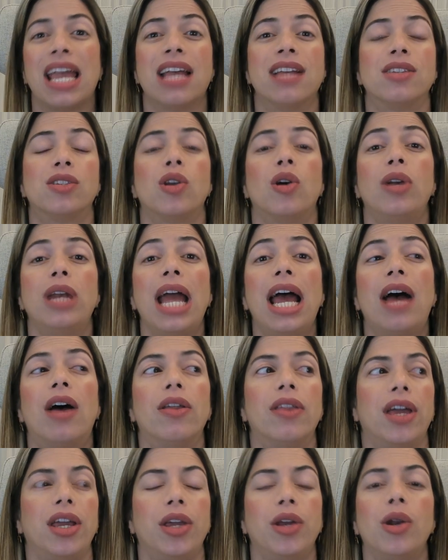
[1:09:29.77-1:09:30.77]
So now
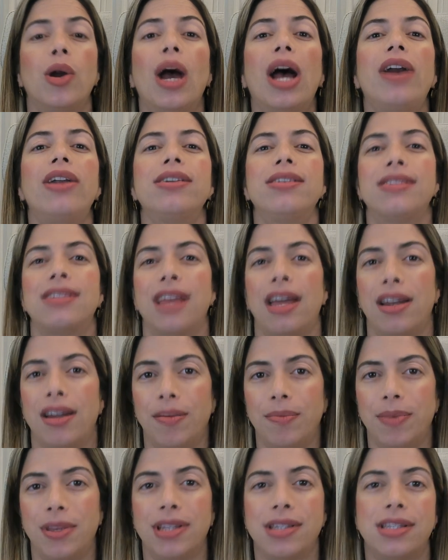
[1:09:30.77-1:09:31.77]
that you know how to set
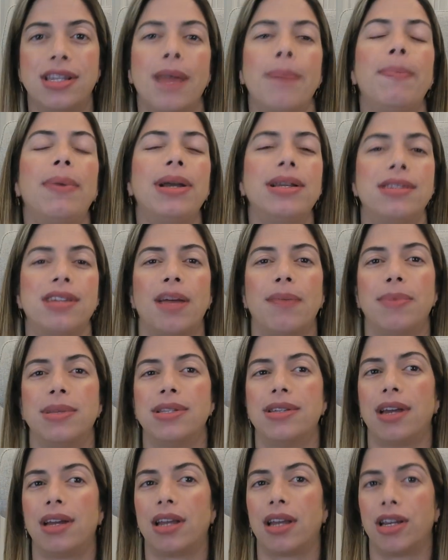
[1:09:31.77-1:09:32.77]
up the step-by-step
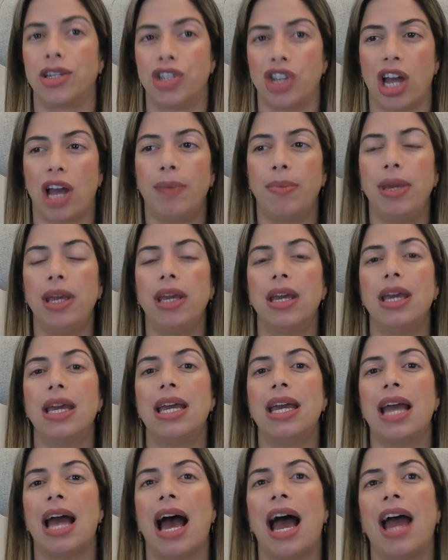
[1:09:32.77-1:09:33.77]
inside Kajabi,
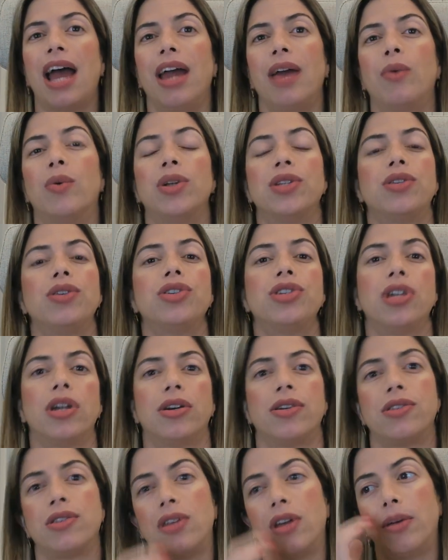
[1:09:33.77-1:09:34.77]
I want to
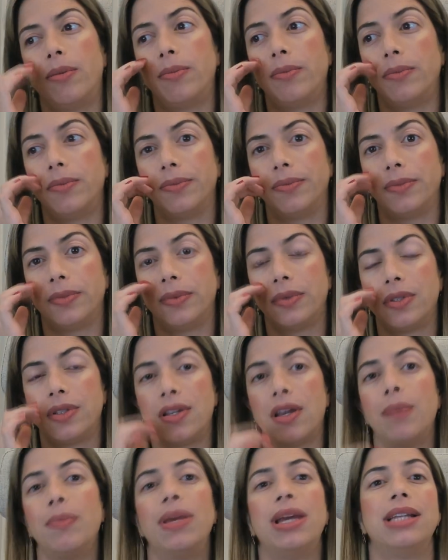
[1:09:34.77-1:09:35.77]
share some
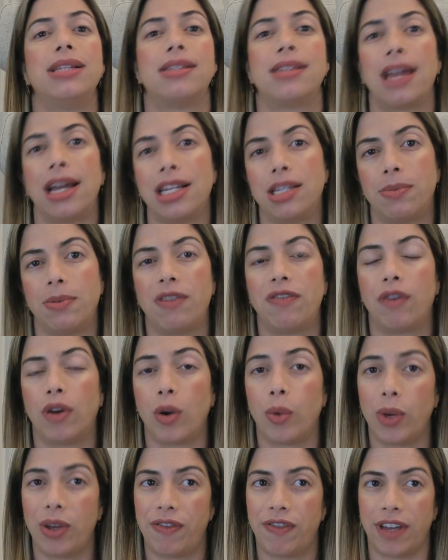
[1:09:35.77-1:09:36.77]
insights before
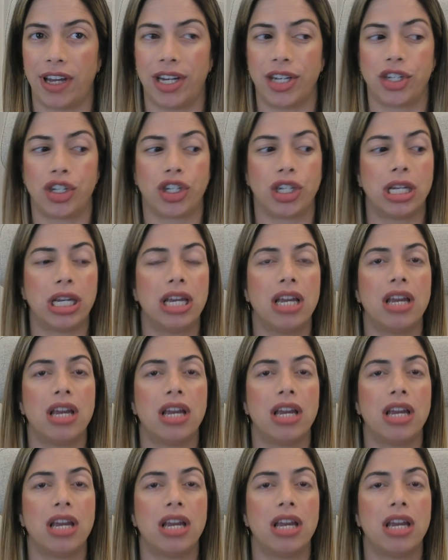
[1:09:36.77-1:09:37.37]
we finish.